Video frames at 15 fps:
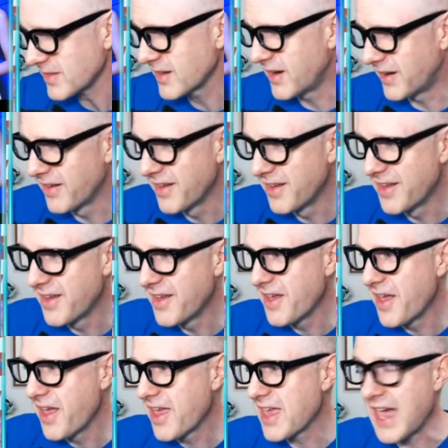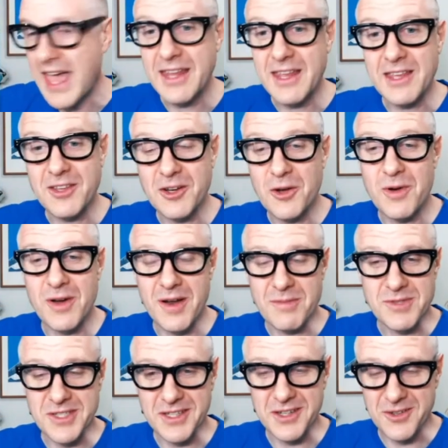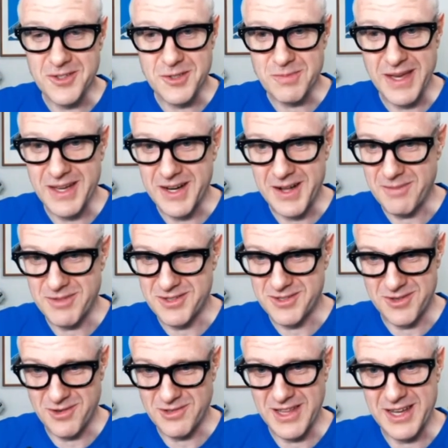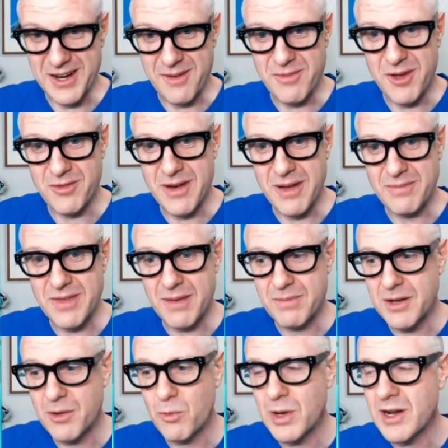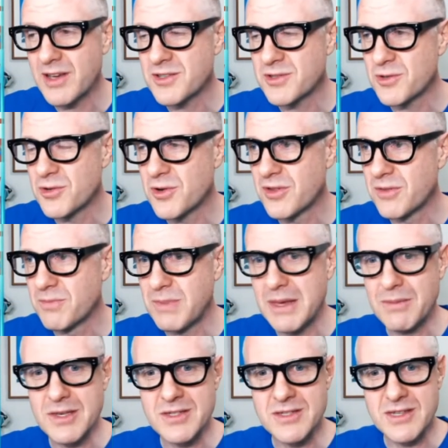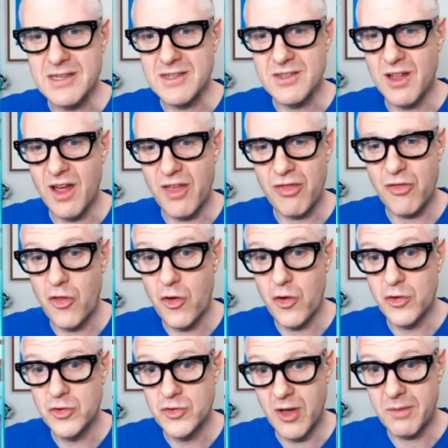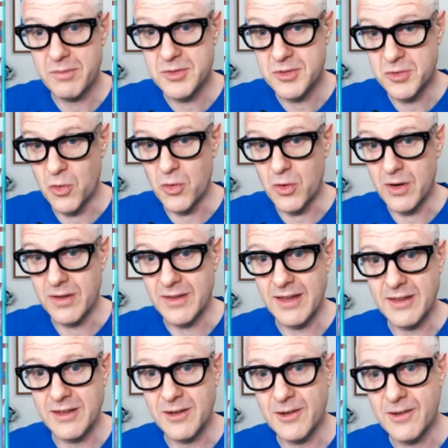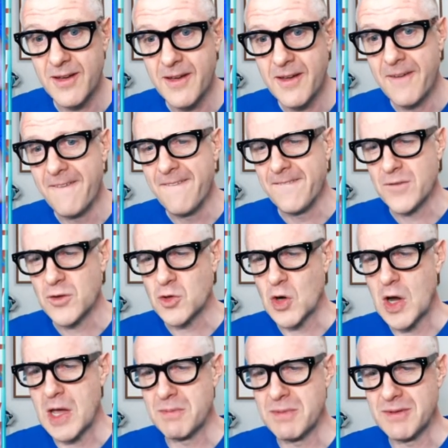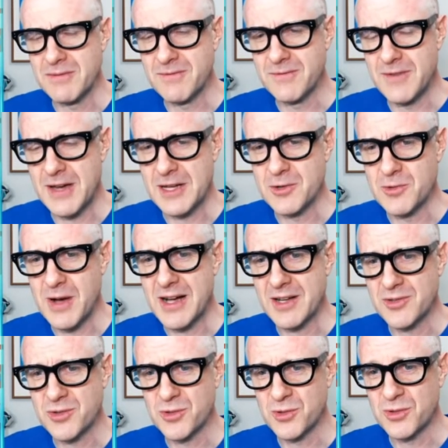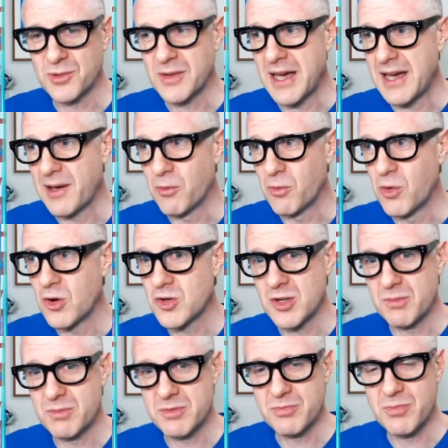And you know what, I'm sitting here in Japan and I'm just so glad I'm not wrapped up in it. When I saw the BBC like third top story that, you know, tribe in Vanuatu worships